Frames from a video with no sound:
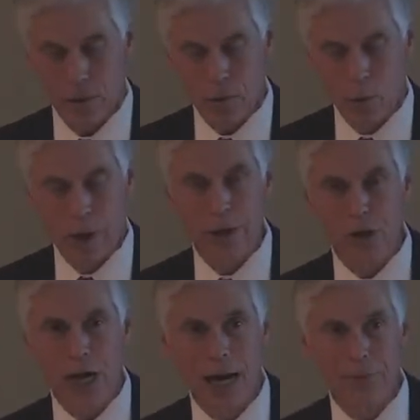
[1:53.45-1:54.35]
One of the
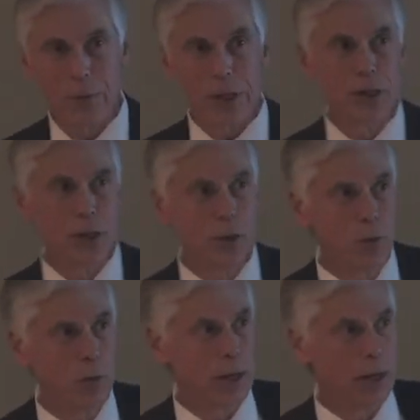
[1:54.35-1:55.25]
jobs we
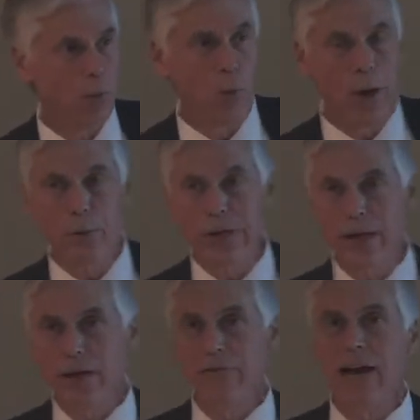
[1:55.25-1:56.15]
do when we get
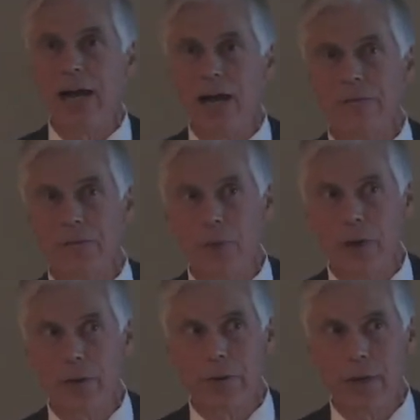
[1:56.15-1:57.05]
involved
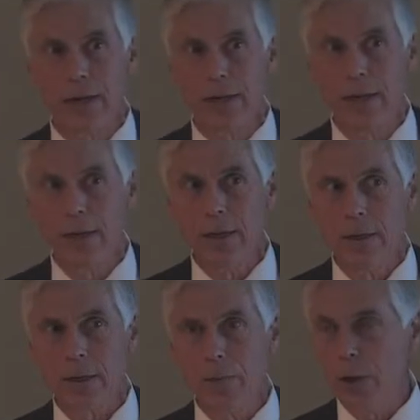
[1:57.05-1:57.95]
with
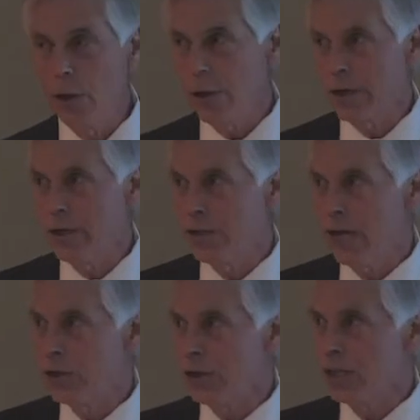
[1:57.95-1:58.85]
community
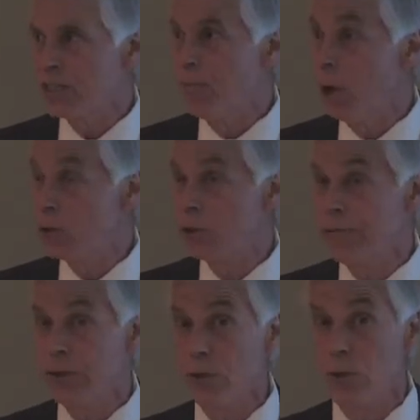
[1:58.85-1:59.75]
organizations, as most of
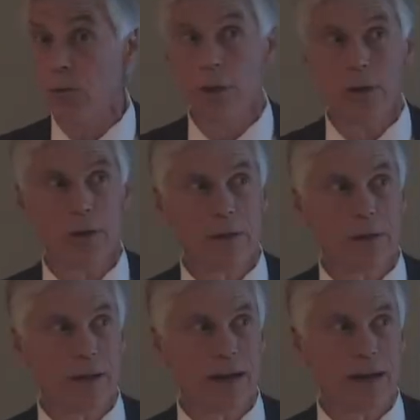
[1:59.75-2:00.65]
you
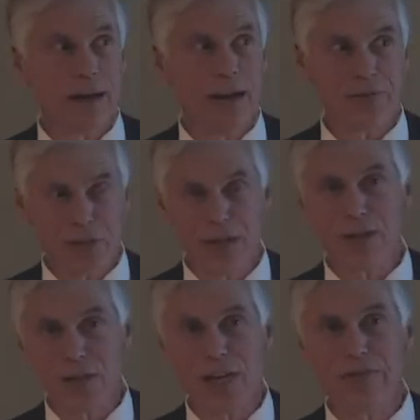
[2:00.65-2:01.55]
I've seen
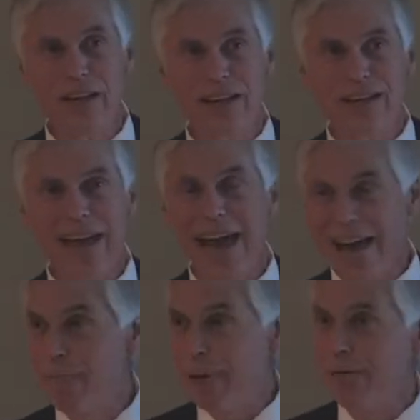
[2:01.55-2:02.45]
this evening
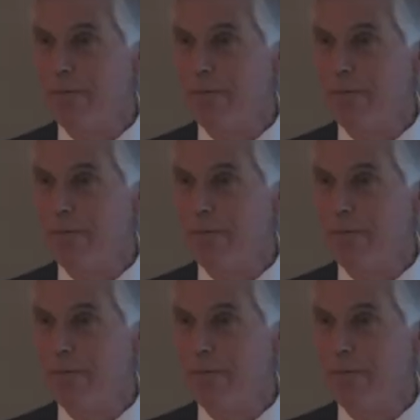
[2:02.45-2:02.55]
have been